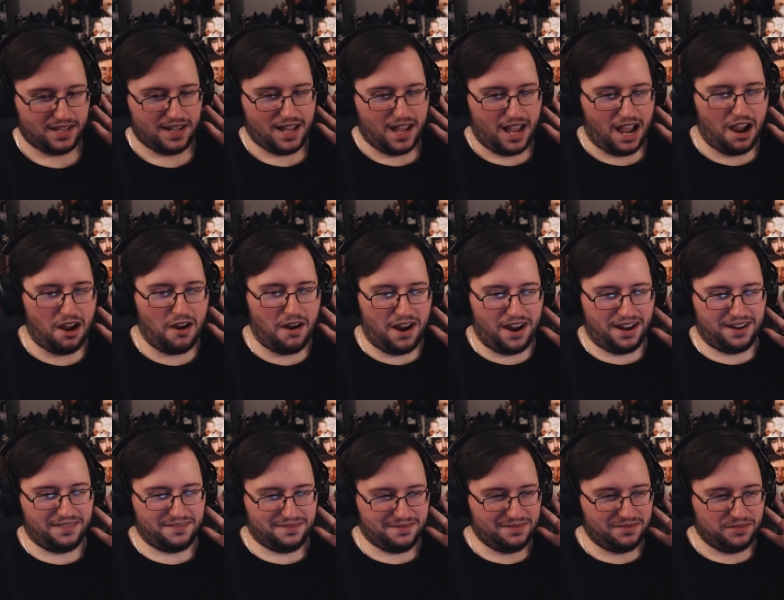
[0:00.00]
Alright,
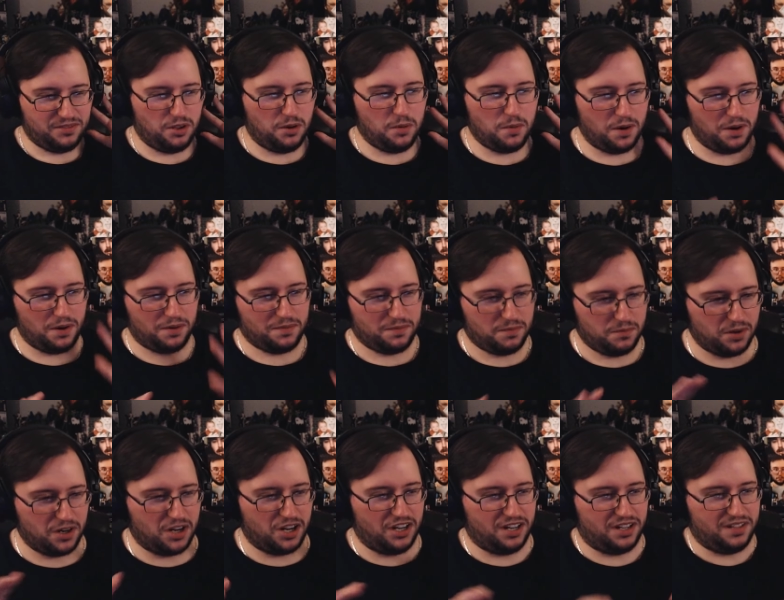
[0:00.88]
no more.
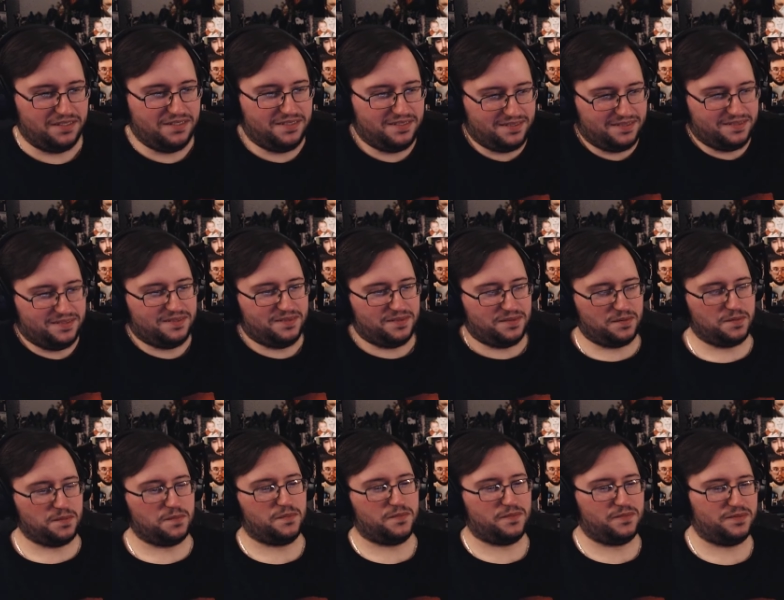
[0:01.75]
We're good.
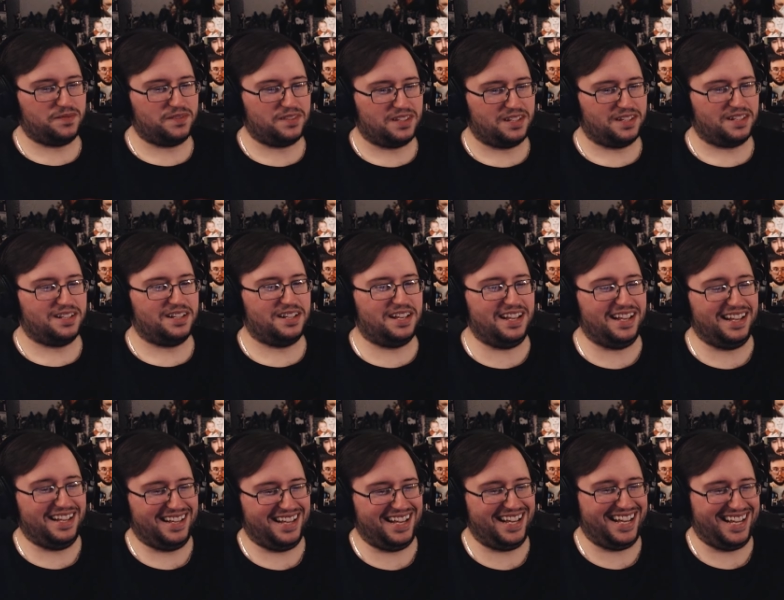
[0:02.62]
Mr. Strange, I
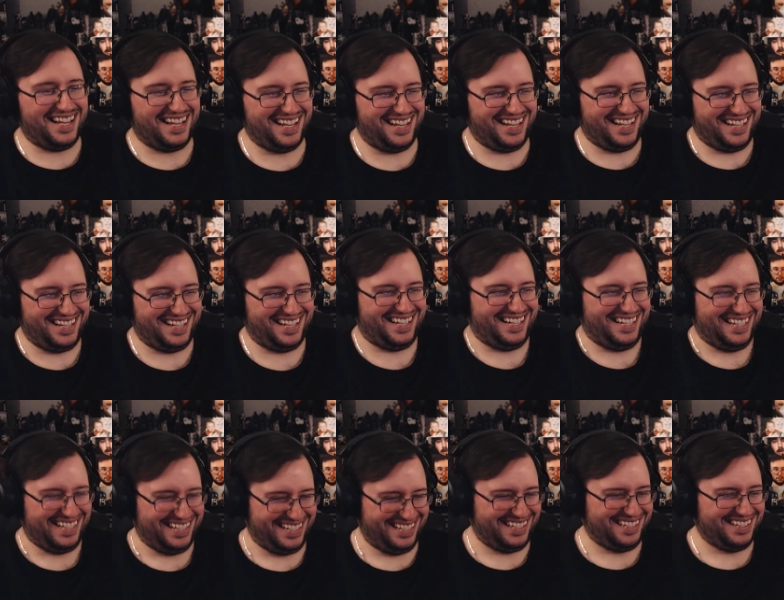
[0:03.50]
said I wanted to
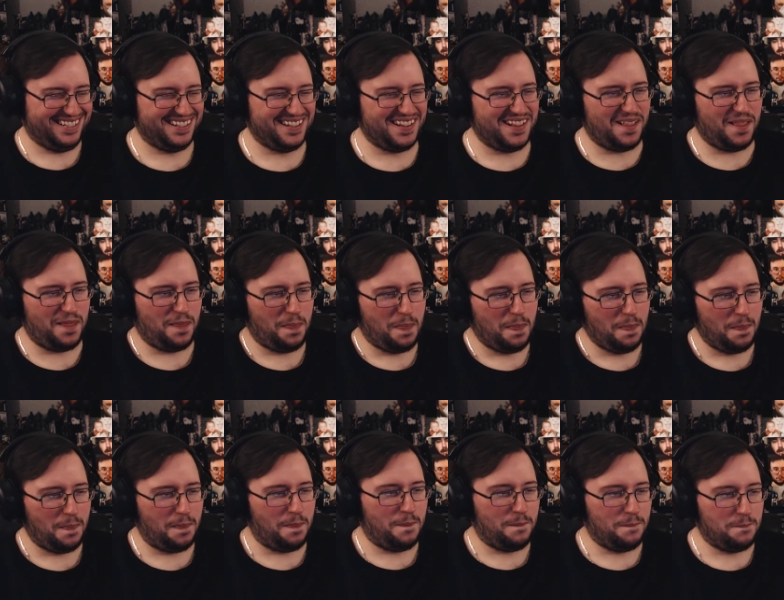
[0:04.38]
play Fortnite,
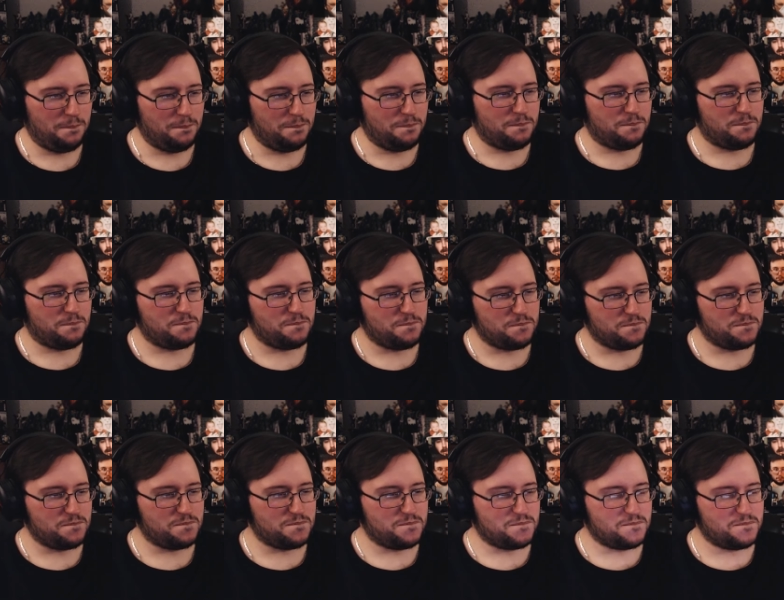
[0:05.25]
not be in
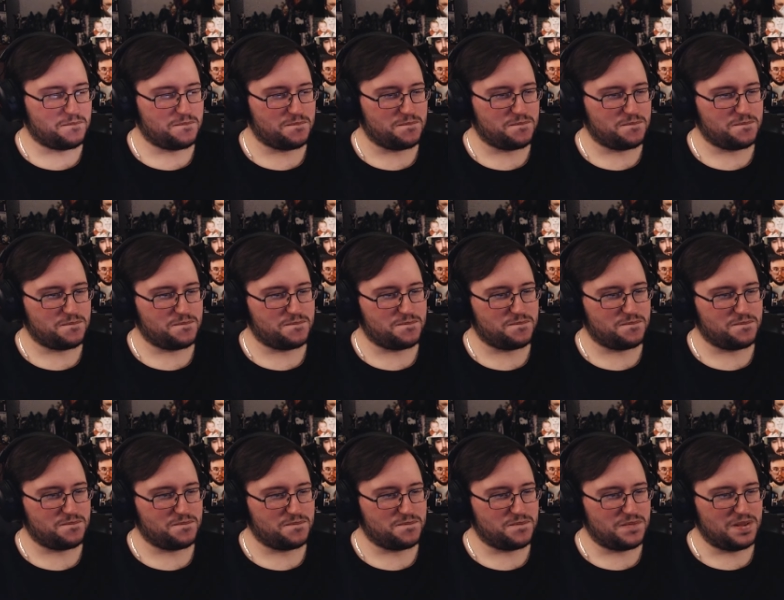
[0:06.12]
it. Well,
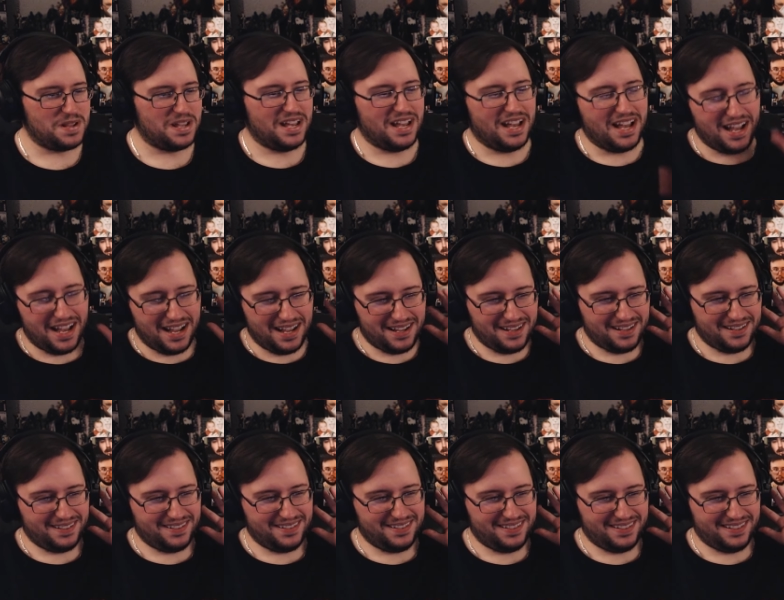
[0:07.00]
maybe next time you should
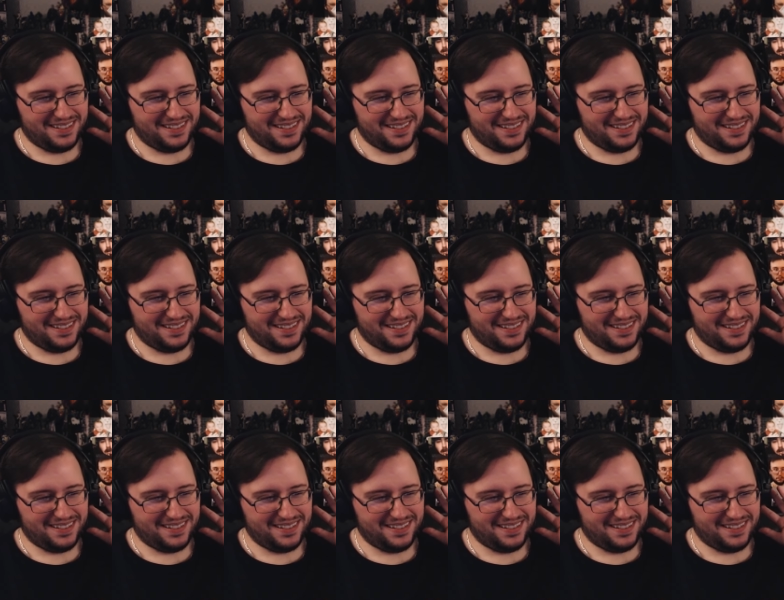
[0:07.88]
be more